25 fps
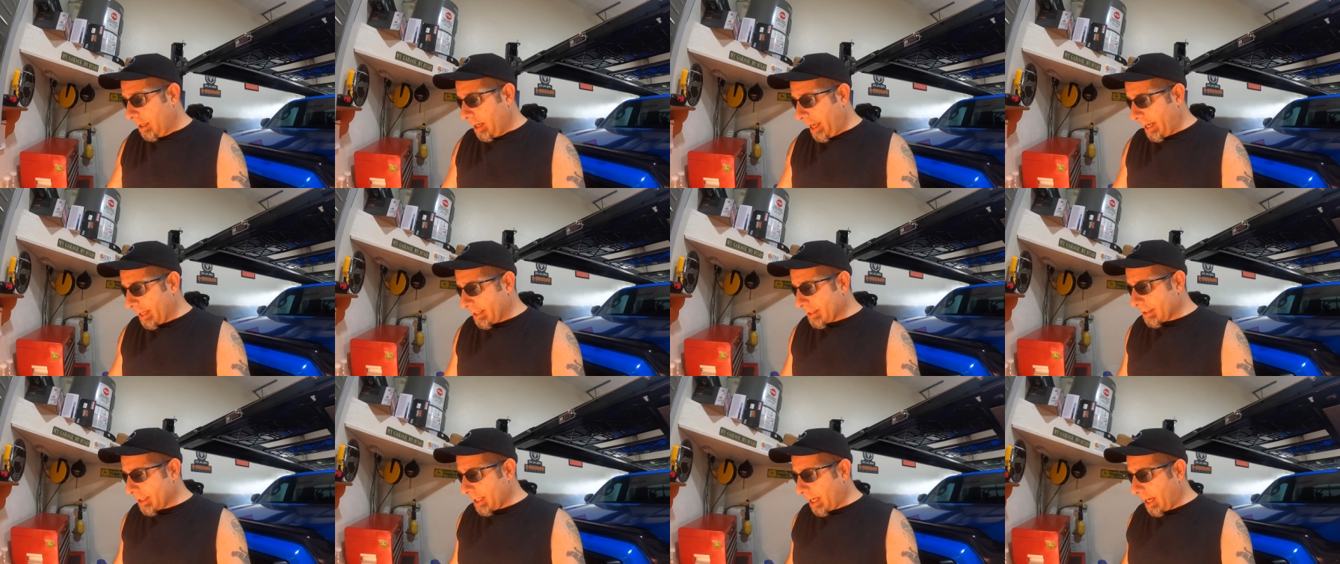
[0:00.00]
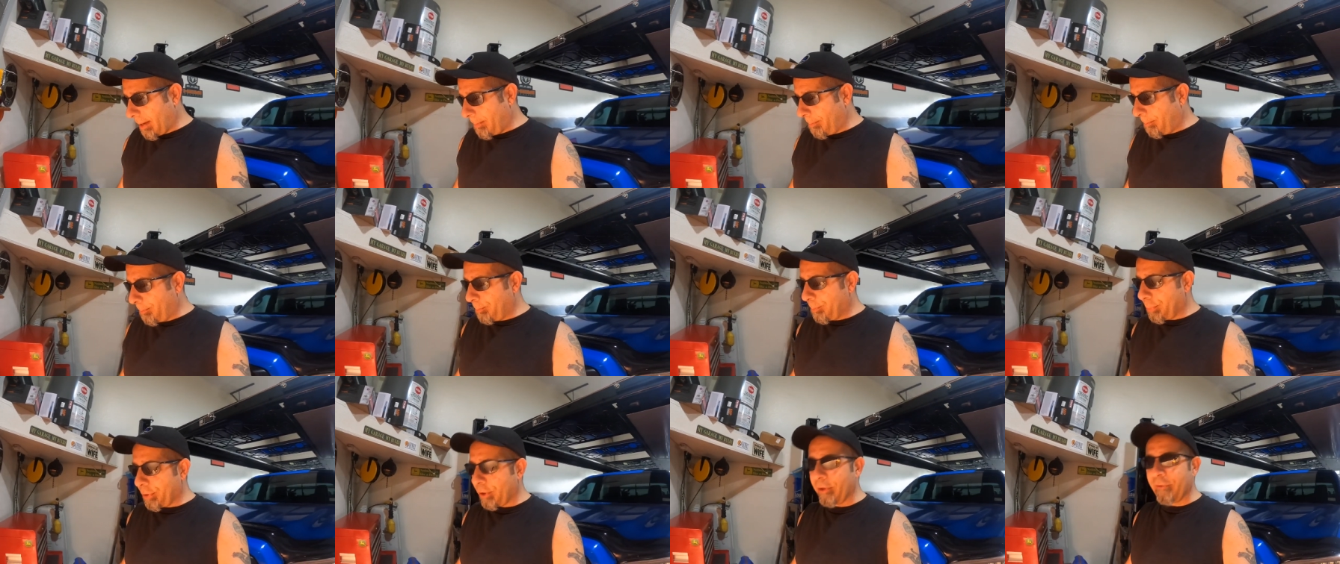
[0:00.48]
Next
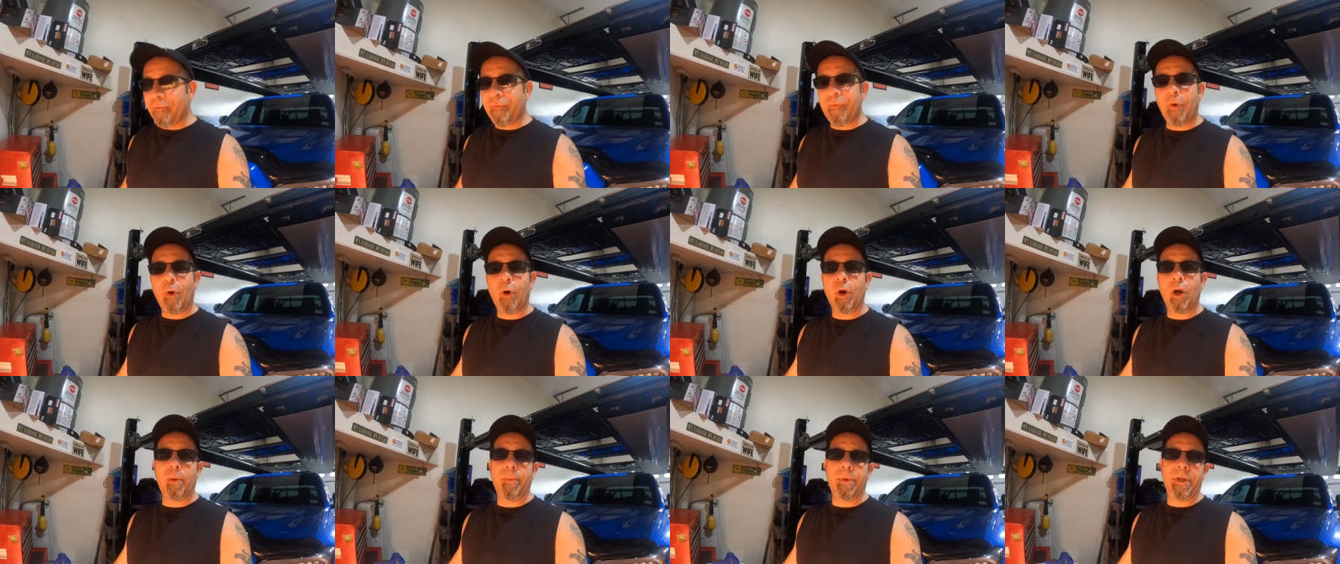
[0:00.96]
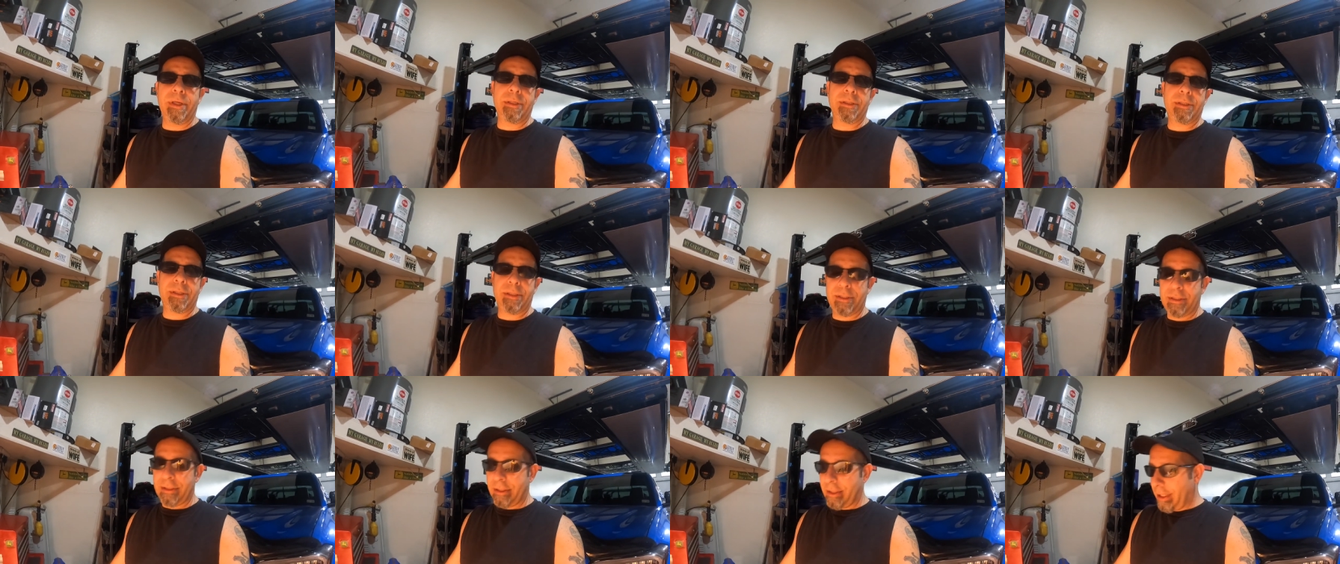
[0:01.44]
up,
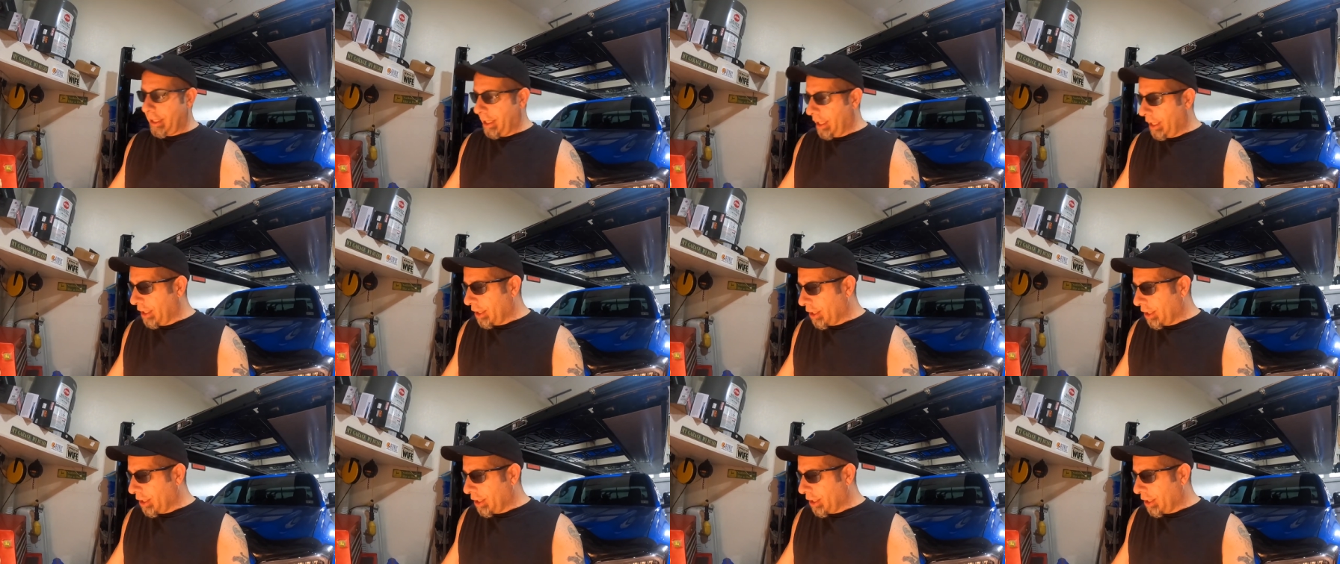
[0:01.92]
performance.